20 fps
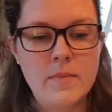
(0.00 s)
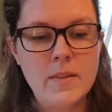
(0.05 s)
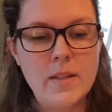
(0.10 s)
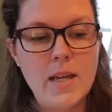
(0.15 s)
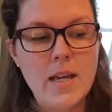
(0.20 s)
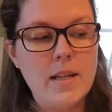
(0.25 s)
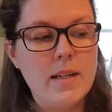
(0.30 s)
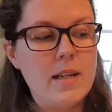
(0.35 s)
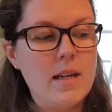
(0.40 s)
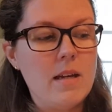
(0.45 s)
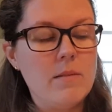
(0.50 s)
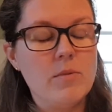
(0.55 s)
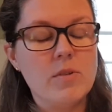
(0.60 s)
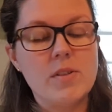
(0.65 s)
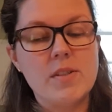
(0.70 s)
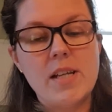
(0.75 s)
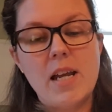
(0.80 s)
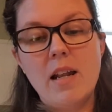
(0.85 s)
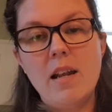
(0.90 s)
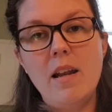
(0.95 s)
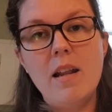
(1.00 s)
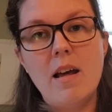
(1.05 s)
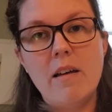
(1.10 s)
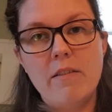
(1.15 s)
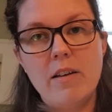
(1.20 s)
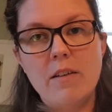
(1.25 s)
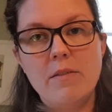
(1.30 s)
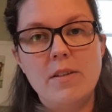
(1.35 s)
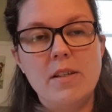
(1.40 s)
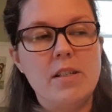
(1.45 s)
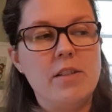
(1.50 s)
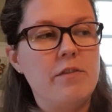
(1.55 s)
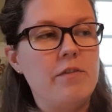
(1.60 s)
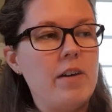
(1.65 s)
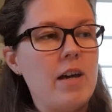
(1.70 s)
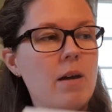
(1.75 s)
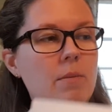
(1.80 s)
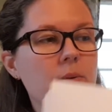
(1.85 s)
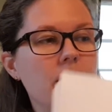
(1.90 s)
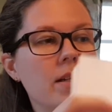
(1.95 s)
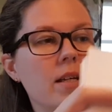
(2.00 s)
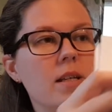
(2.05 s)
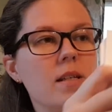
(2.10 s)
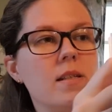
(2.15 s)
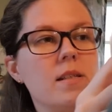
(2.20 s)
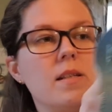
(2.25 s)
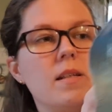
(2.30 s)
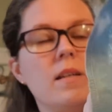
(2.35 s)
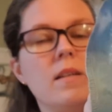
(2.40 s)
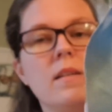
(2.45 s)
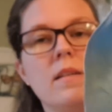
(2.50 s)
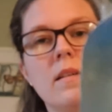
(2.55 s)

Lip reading: and I must say, I love how this fabric is.